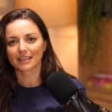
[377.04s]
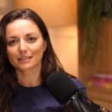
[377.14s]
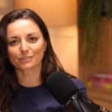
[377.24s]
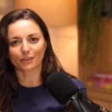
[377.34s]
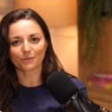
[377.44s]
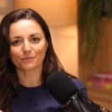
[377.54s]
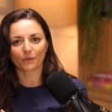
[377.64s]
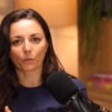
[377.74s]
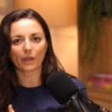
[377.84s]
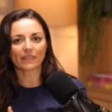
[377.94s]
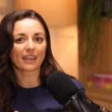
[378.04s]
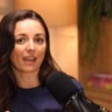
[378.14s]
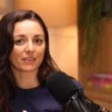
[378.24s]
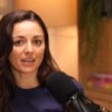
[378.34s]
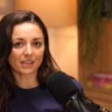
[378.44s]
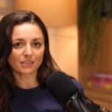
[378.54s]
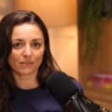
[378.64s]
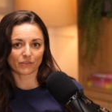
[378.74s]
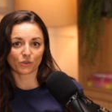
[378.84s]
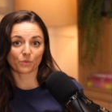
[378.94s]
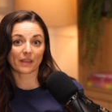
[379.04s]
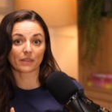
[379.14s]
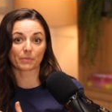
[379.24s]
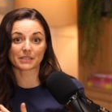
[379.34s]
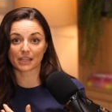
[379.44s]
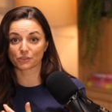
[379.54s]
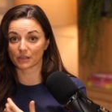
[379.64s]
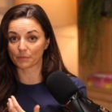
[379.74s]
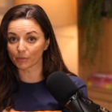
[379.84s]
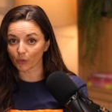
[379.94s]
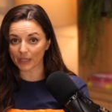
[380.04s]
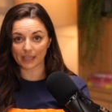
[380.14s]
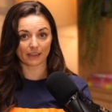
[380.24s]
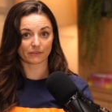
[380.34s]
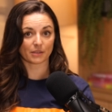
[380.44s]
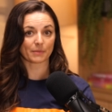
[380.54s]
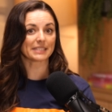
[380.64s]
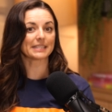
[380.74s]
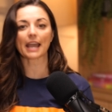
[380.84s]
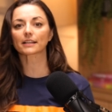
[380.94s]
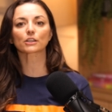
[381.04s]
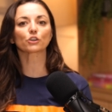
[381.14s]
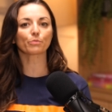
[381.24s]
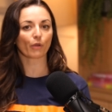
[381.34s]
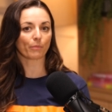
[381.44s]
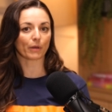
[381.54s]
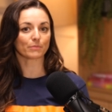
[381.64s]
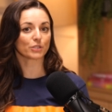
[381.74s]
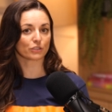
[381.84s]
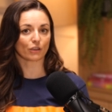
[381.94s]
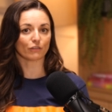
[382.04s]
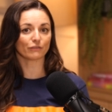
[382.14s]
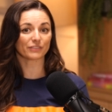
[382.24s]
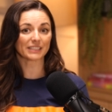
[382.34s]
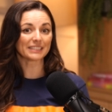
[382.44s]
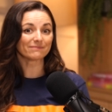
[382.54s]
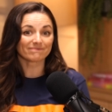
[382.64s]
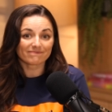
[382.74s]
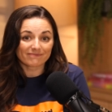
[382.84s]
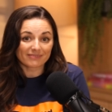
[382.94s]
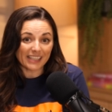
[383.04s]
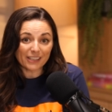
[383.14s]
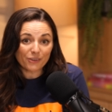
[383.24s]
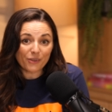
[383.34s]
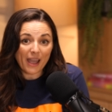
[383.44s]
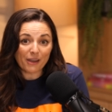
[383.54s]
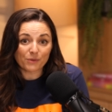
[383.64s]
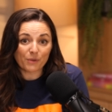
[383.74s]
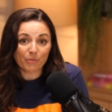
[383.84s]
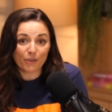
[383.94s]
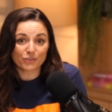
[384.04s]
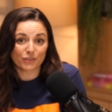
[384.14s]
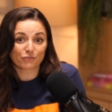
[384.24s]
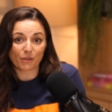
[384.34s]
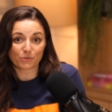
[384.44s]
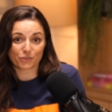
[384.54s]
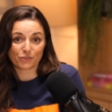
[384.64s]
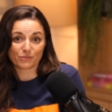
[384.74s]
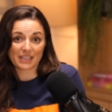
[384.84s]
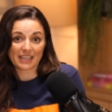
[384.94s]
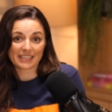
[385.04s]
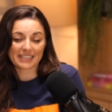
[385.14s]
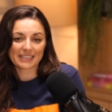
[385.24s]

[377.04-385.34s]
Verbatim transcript: So when they have an interview where the potential employer gives them a technical problem to solve, they don't know how to approach the troubleshooting.